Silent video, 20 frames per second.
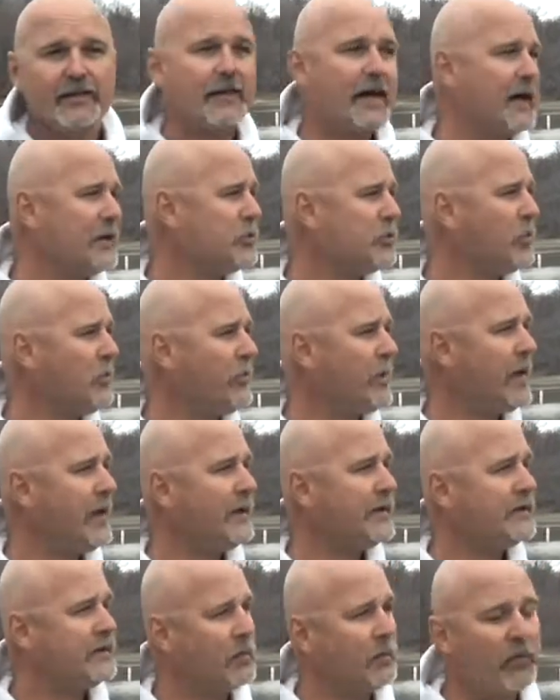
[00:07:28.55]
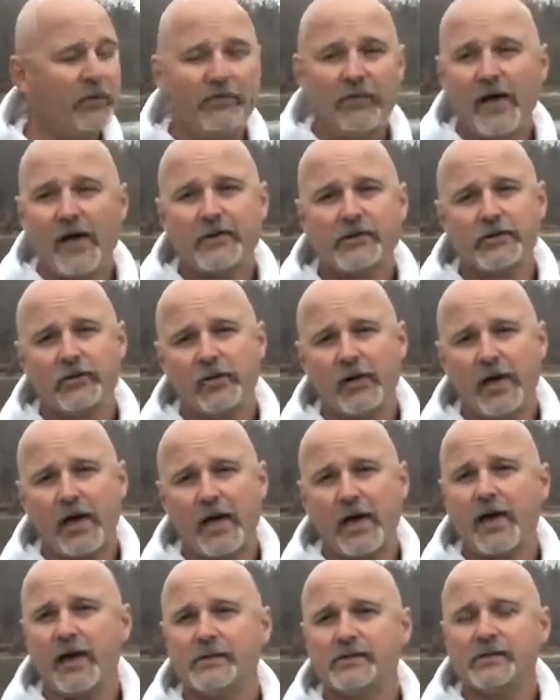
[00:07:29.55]
That's what makes the professional
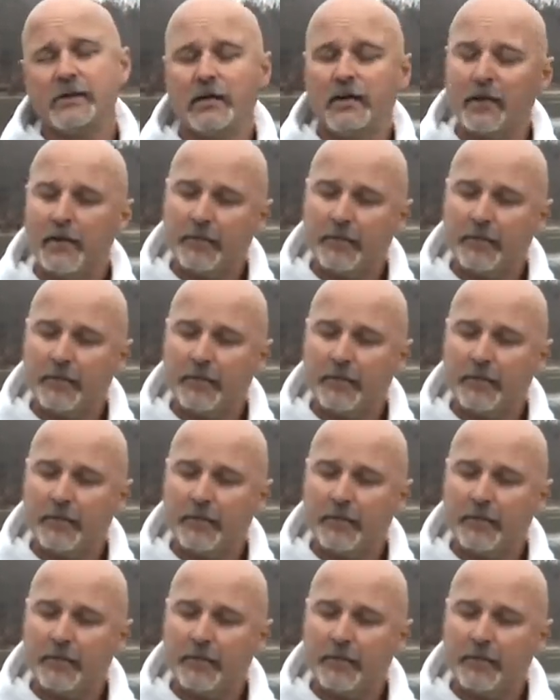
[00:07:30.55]
guys